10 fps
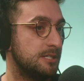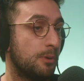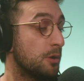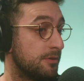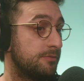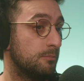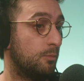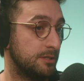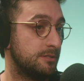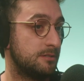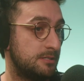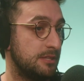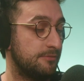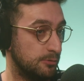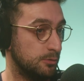Both of them wanted to see
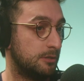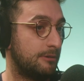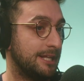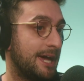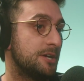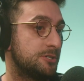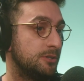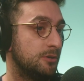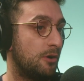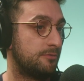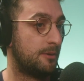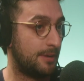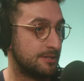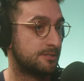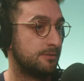the full eradication of
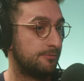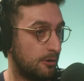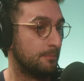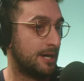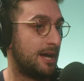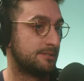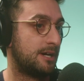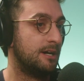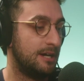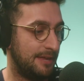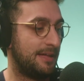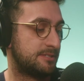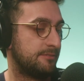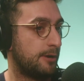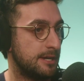Hamas from Gaza, and that's
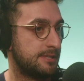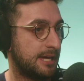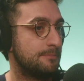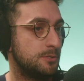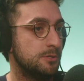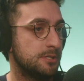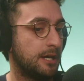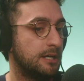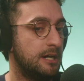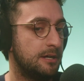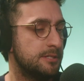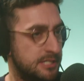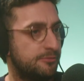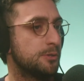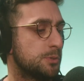the phrase they kept using. The
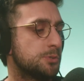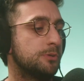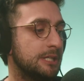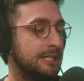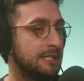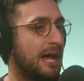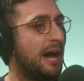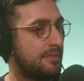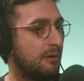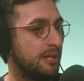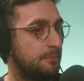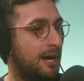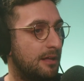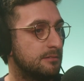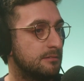difference was really in how they went
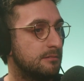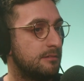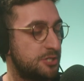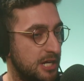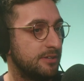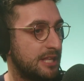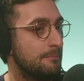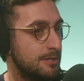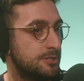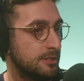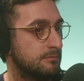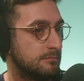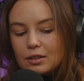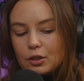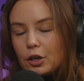about achieving that mission.
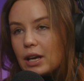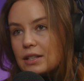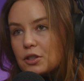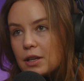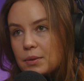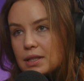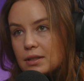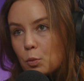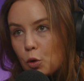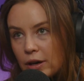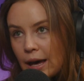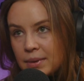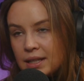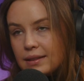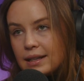Okay, so there was this war
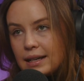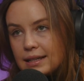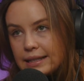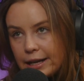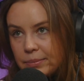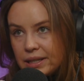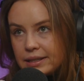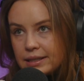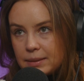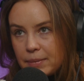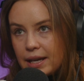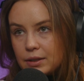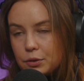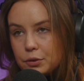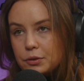cabinet that has now been
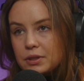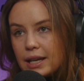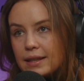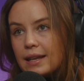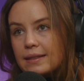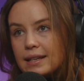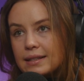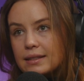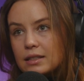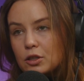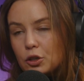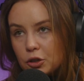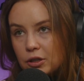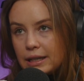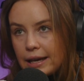dismantled, and then there's the
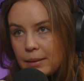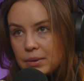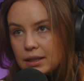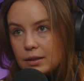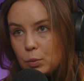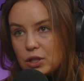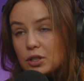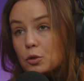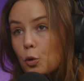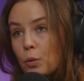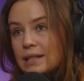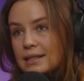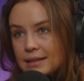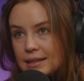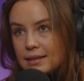security cabinet, which has always
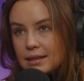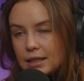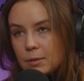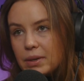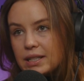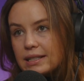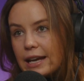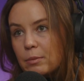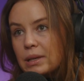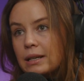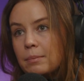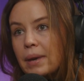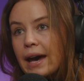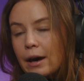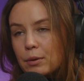existed, but it's now been
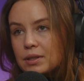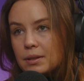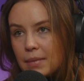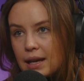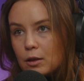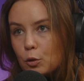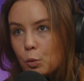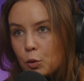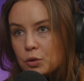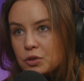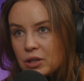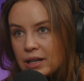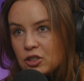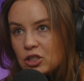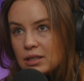empowered to make the war
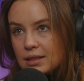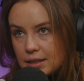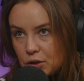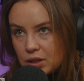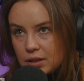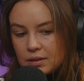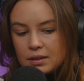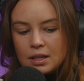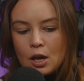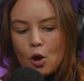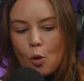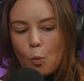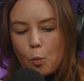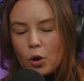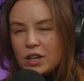strategy decisions.
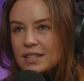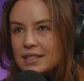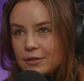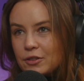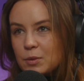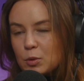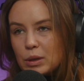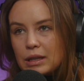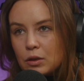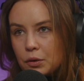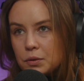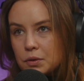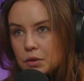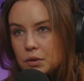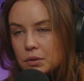What is the difference between those
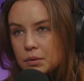two?